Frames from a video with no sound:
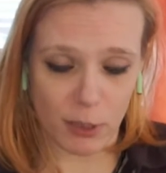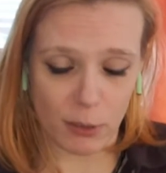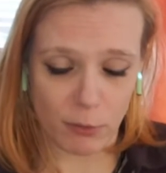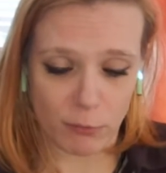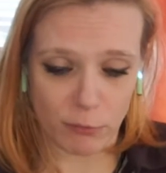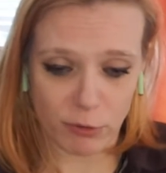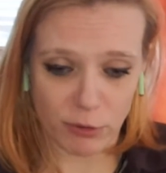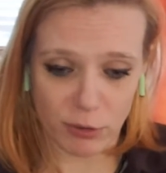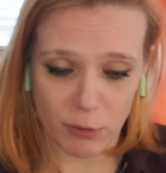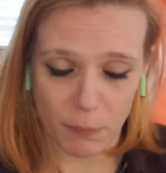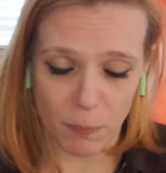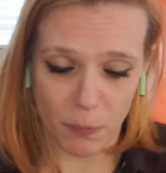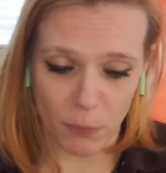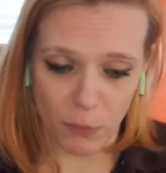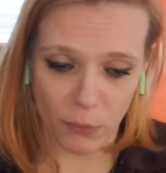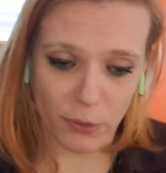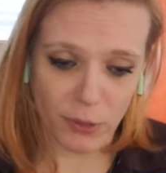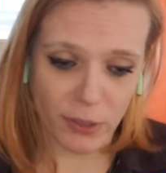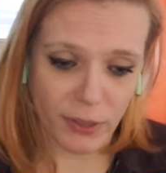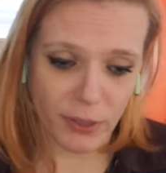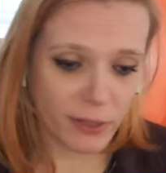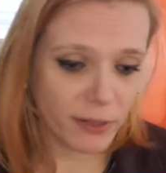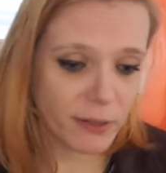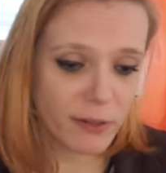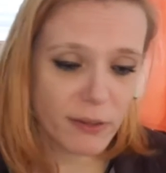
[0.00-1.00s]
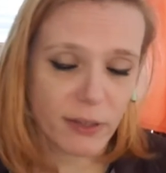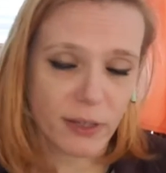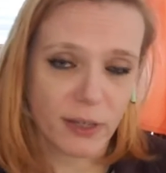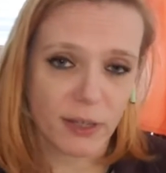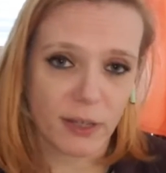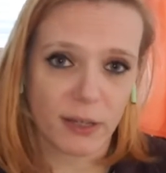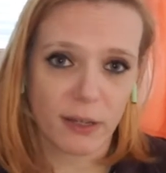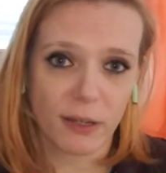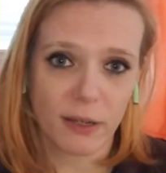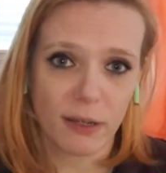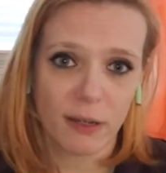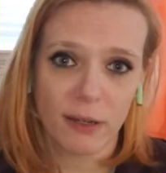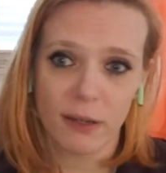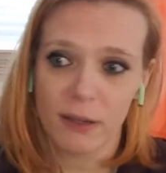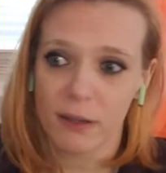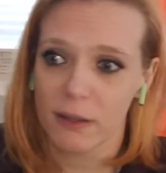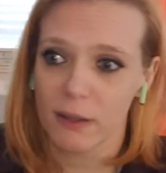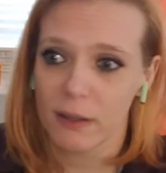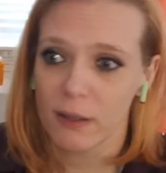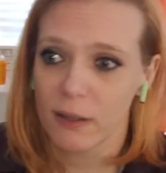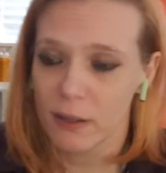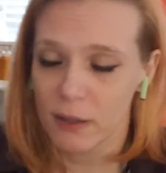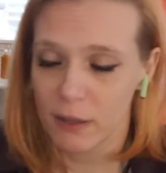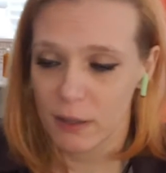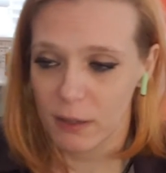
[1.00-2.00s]
supported
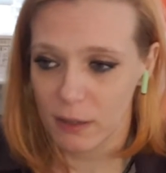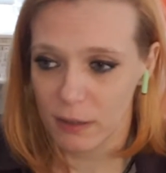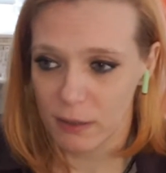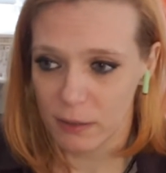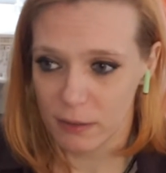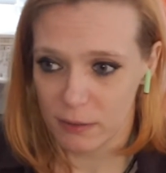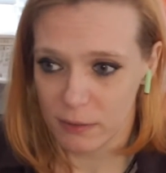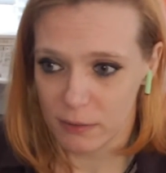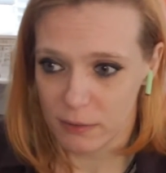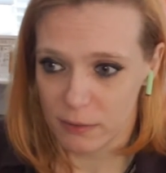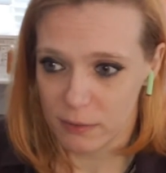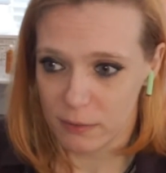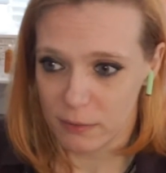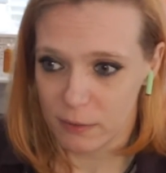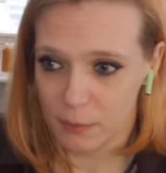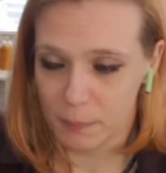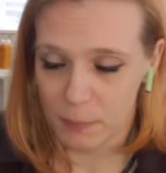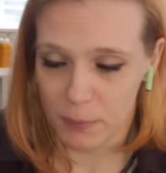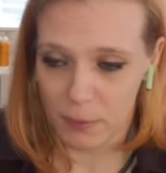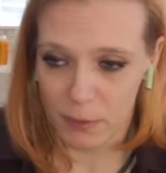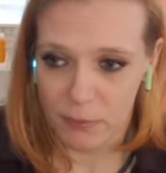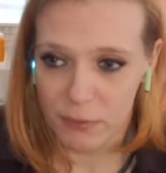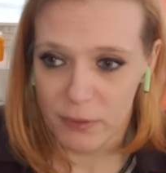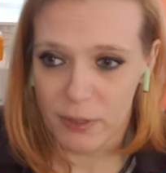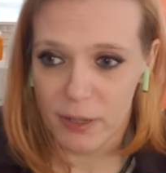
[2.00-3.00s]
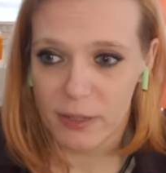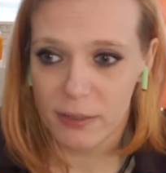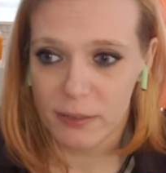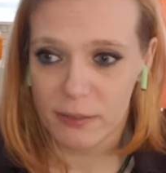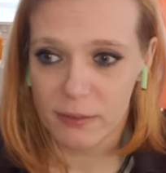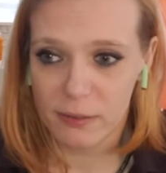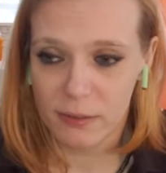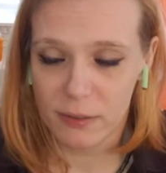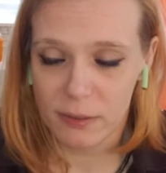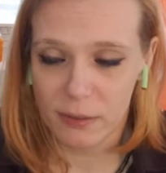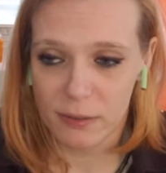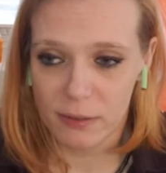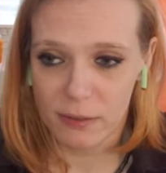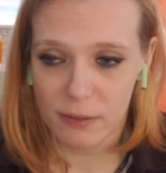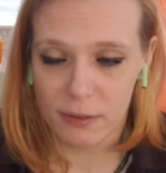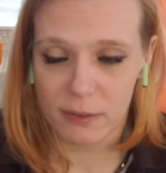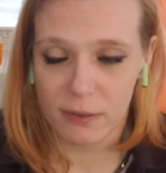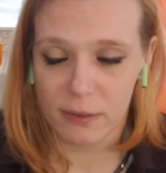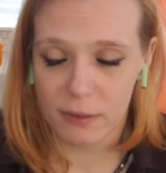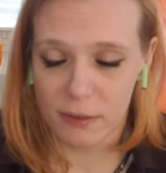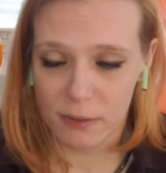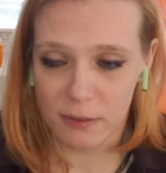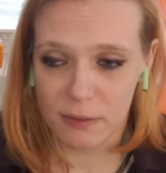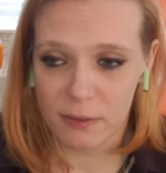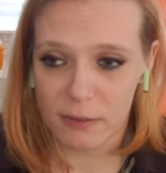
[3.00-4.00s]
the protest,
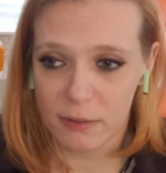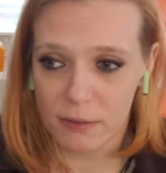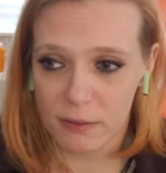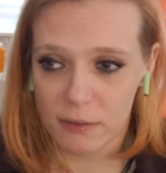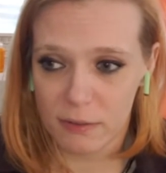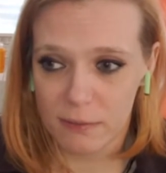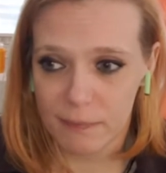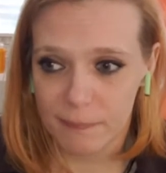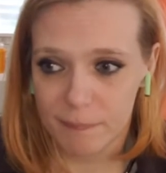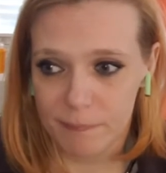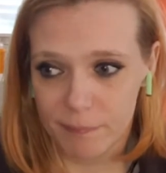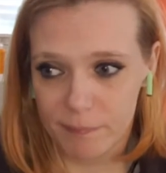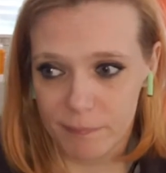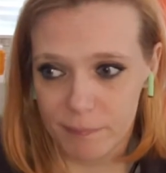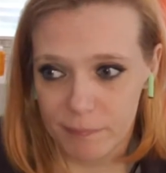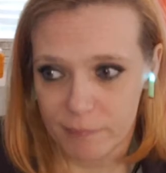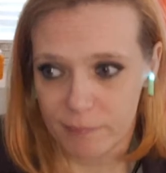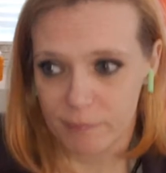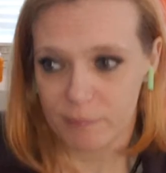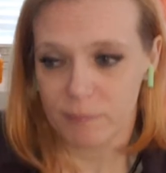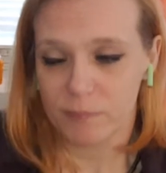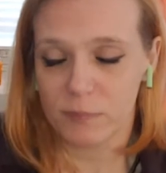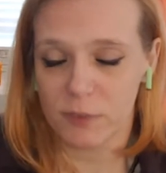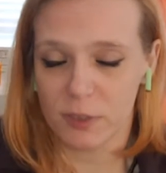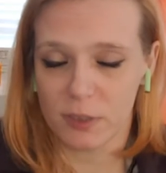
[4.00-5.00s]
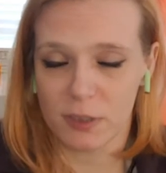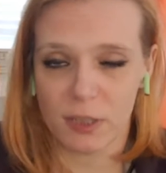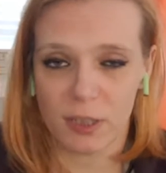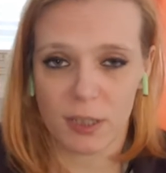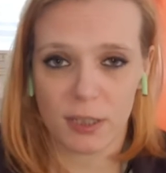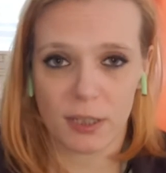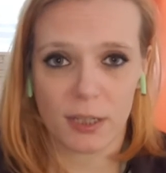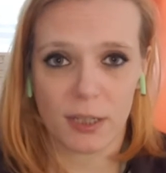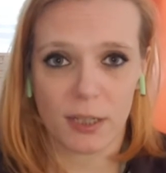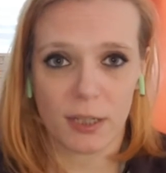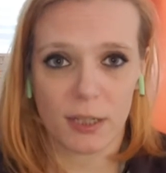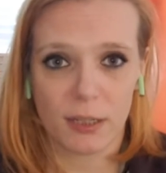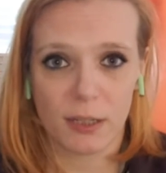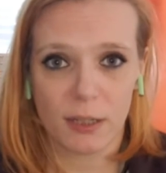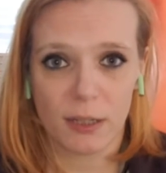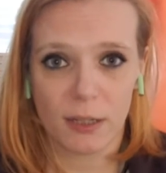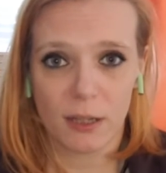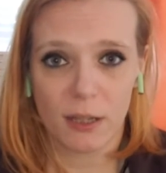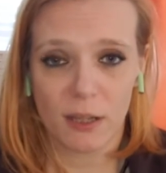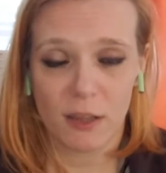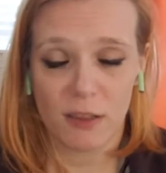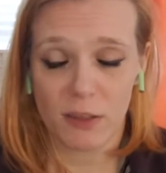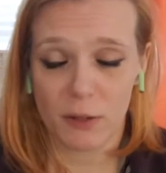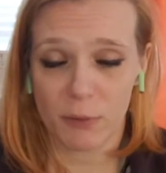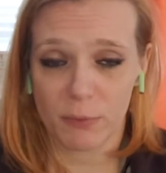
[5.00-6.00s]
the kneeling.
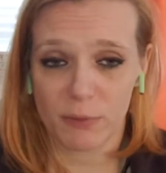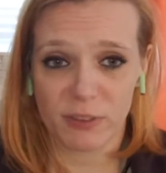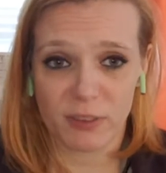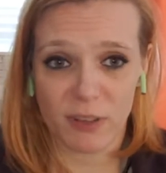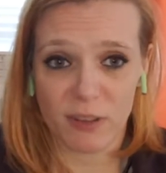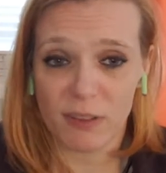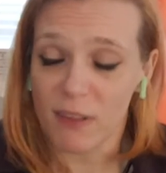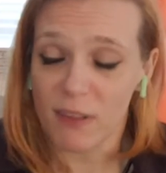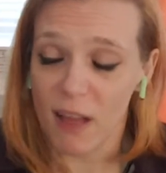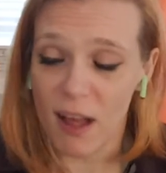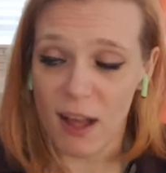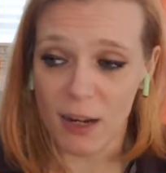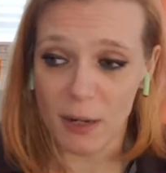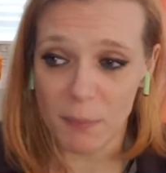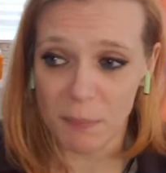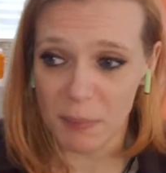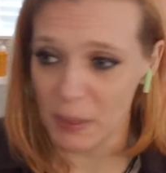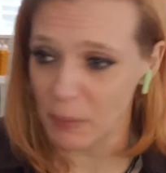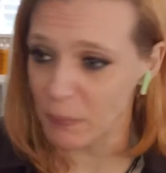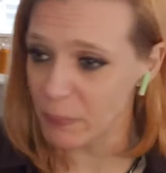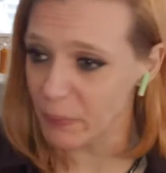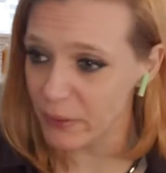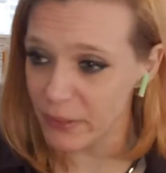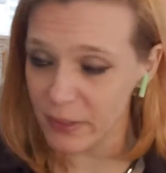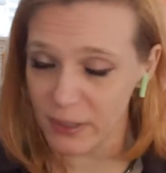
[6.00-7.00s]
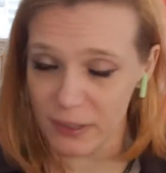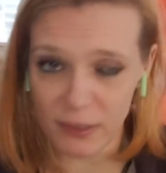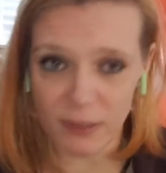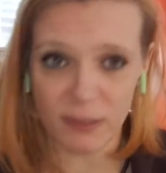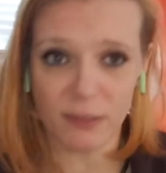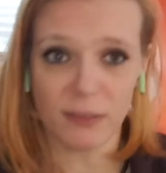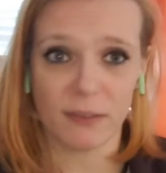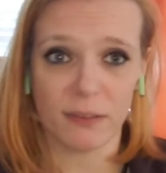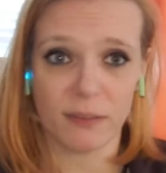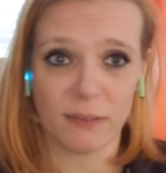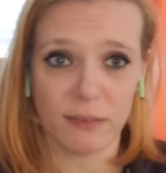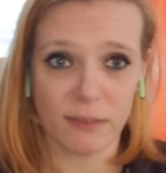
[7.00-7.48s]
There was a lot of people that didn't.